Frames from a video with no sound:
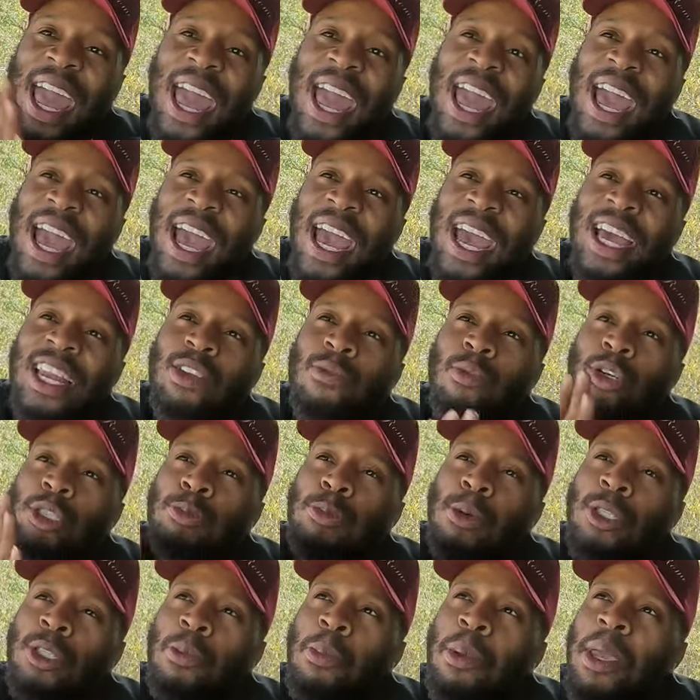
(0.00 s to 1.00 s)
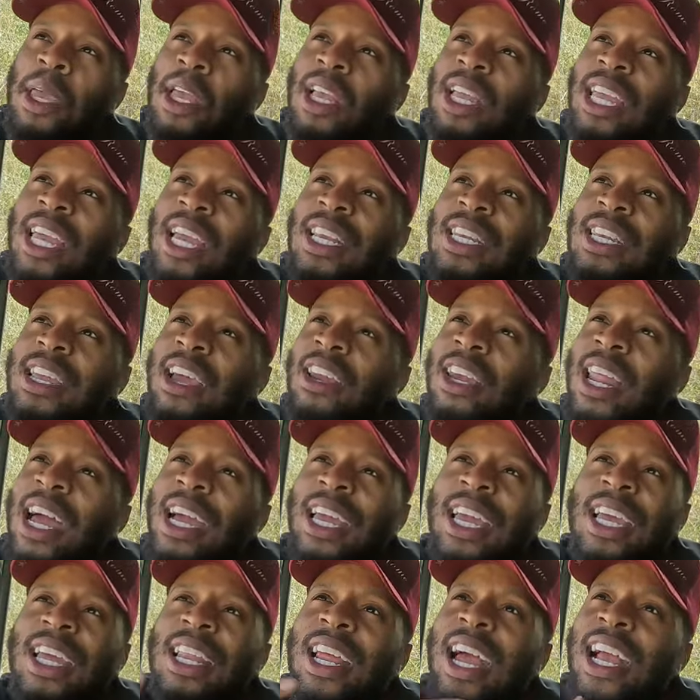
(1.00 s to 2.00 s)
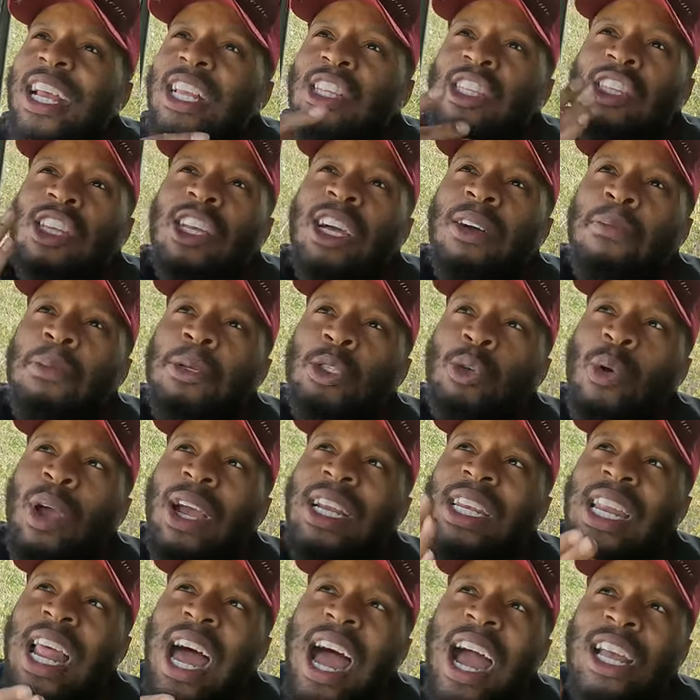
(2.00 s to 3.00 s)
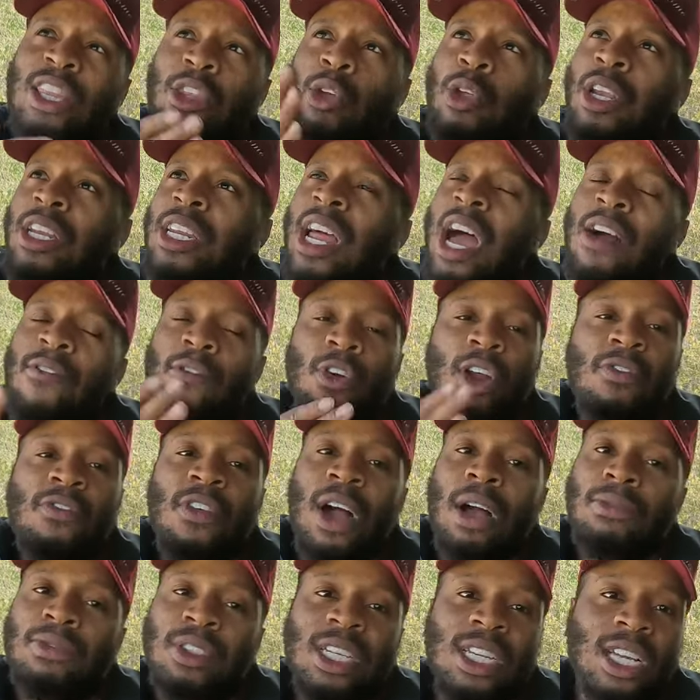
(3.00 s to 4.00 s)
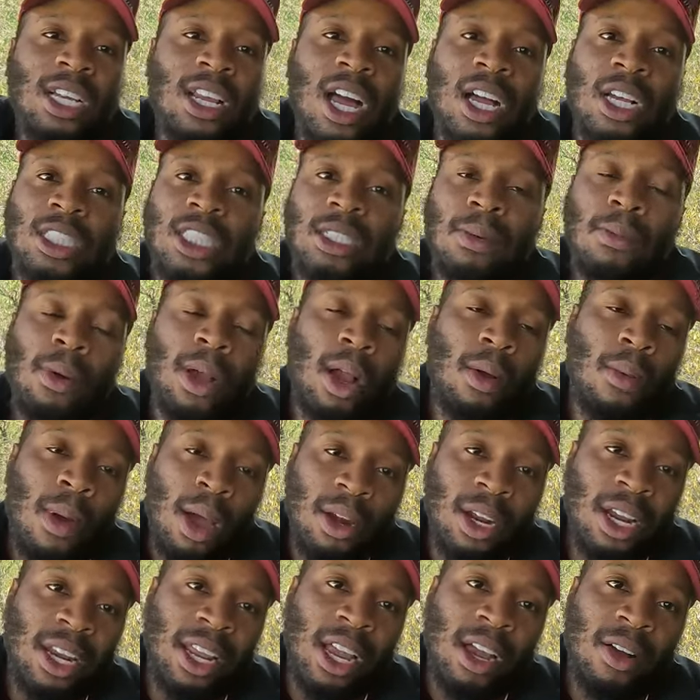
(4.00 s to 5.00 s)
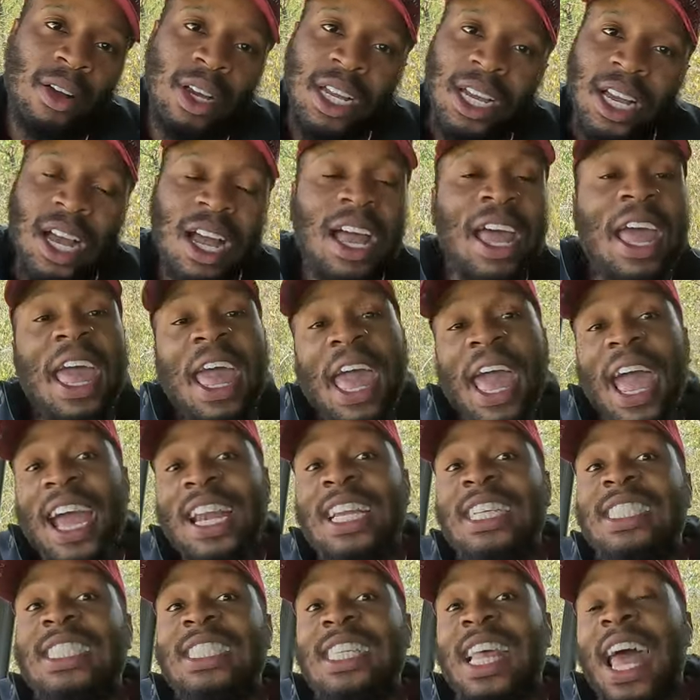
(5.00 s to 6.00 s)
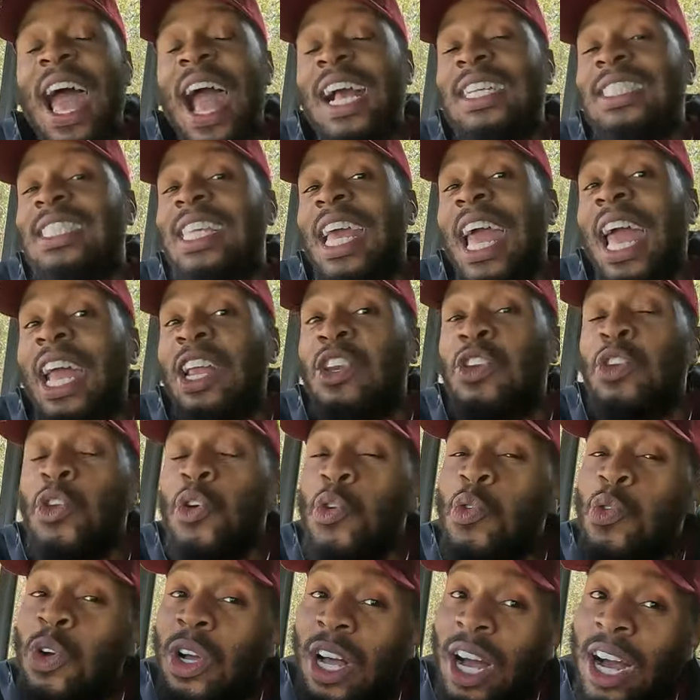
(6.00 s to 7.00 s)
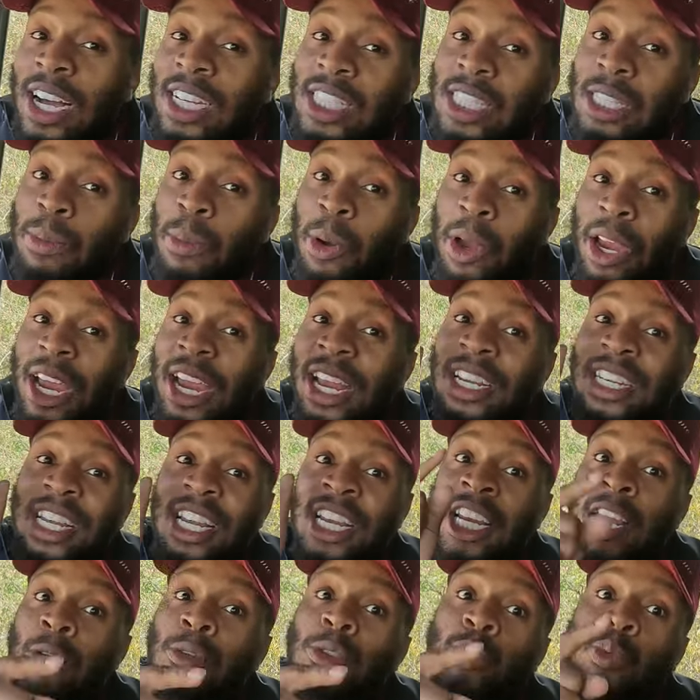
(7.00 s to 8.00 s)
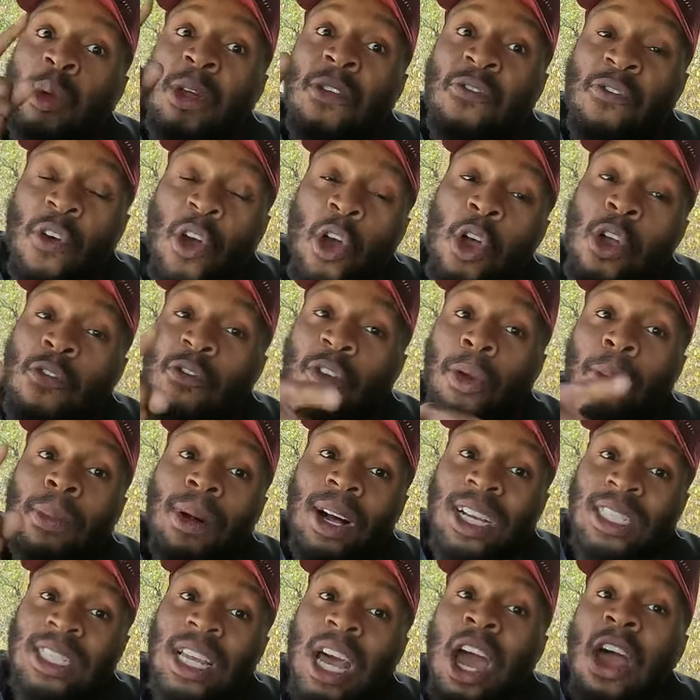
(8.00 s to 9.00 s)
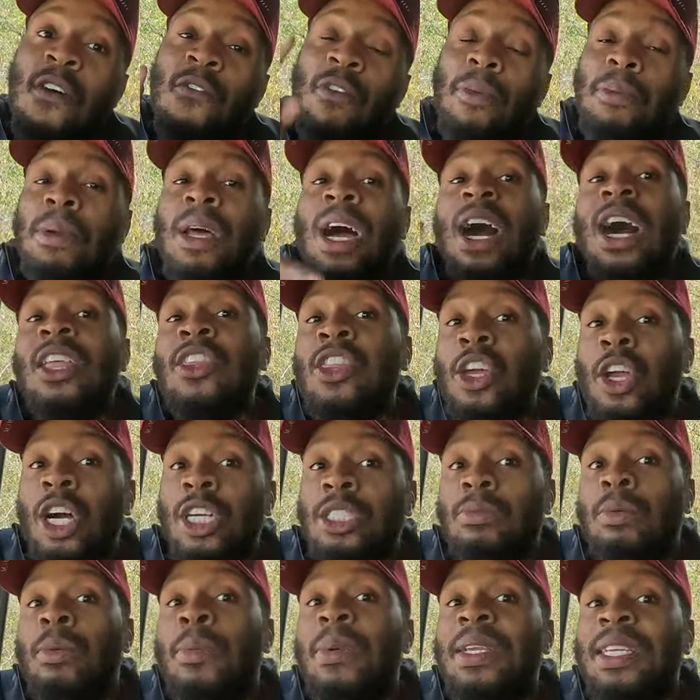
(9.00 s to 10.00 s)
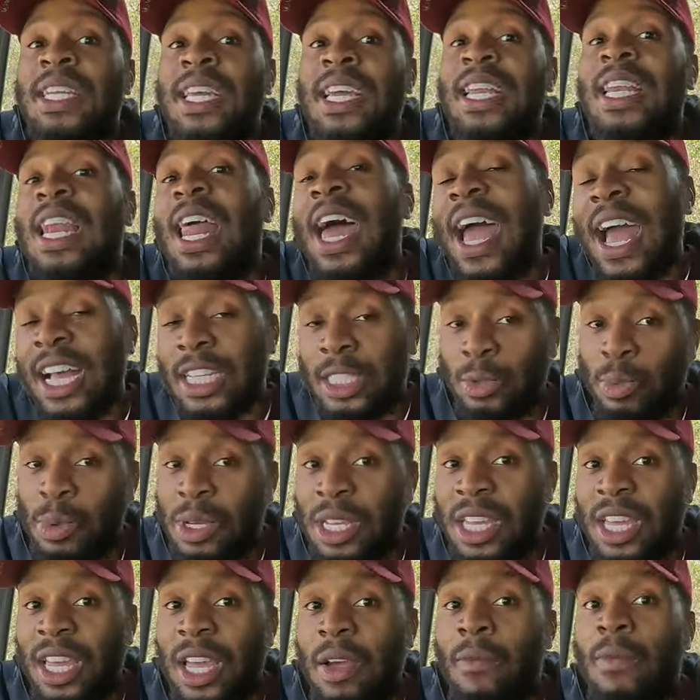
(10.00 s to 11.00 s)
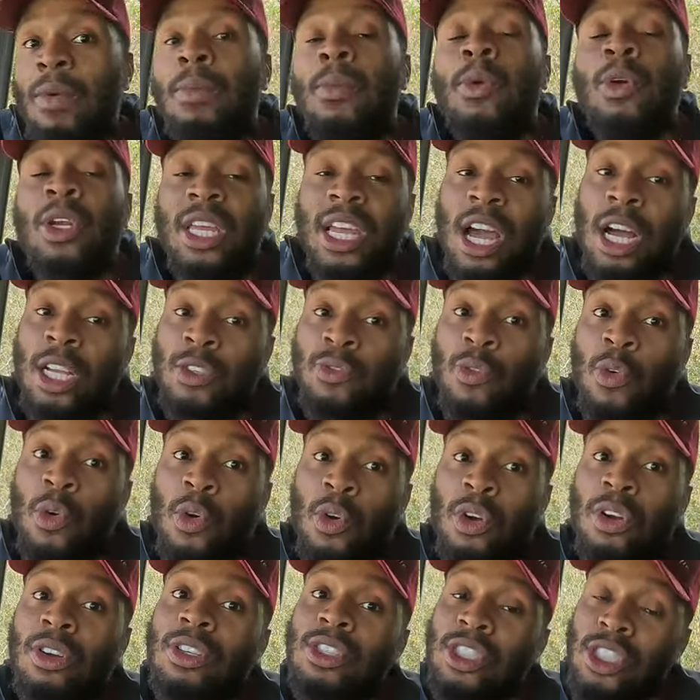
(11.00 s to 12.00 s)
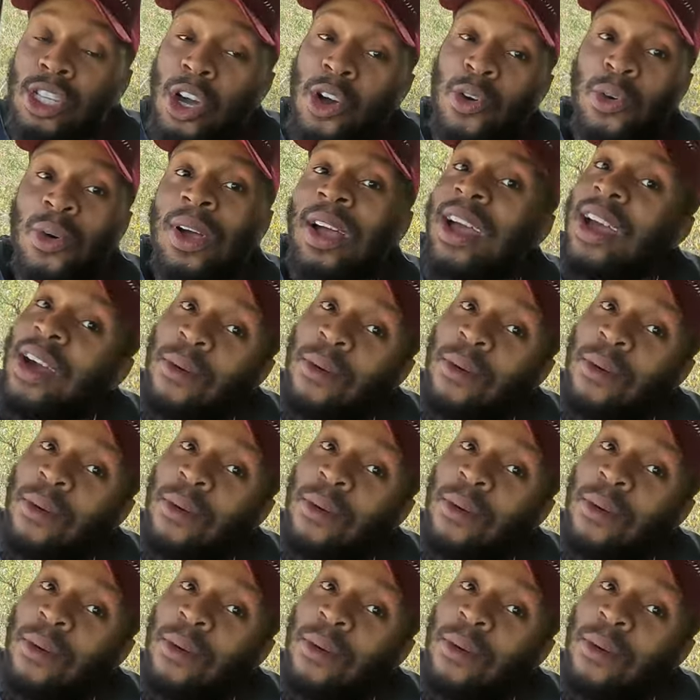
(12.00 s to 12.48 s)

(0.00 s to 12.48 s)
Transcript: And we're supposed to be getting there like at like, uh, between 9 30, 9 45, 10 o'clock, somewhere around that area. And this is actually a new customer. And, and it was referred from us from the other customer we did last weekend. We moved the couch for her. So